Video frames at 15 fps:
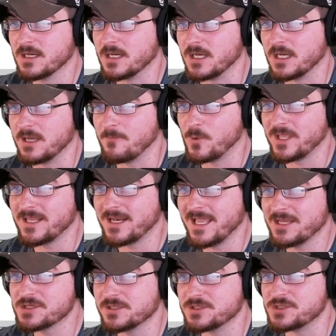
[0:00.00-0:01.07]
um, we can
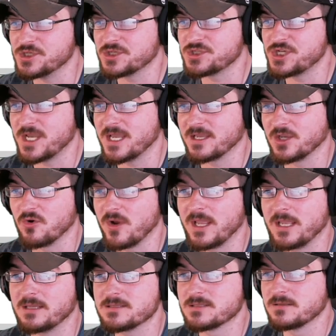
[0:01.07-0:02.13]
actually just check
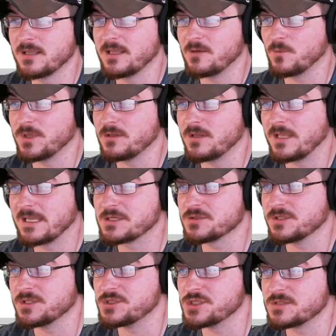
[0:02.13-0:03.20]
grays and we can
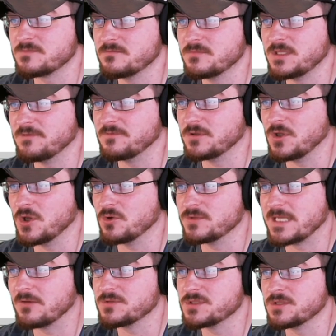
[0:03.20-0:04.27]
actually just even go
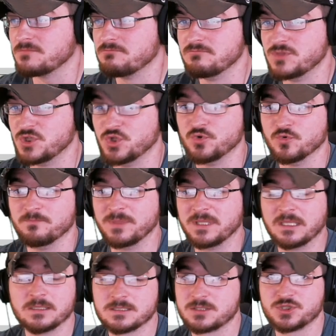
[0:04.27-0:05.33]
down to two
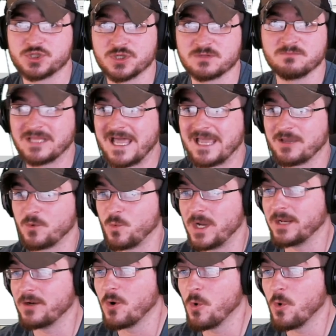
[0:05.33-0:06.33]
because it's just black and white.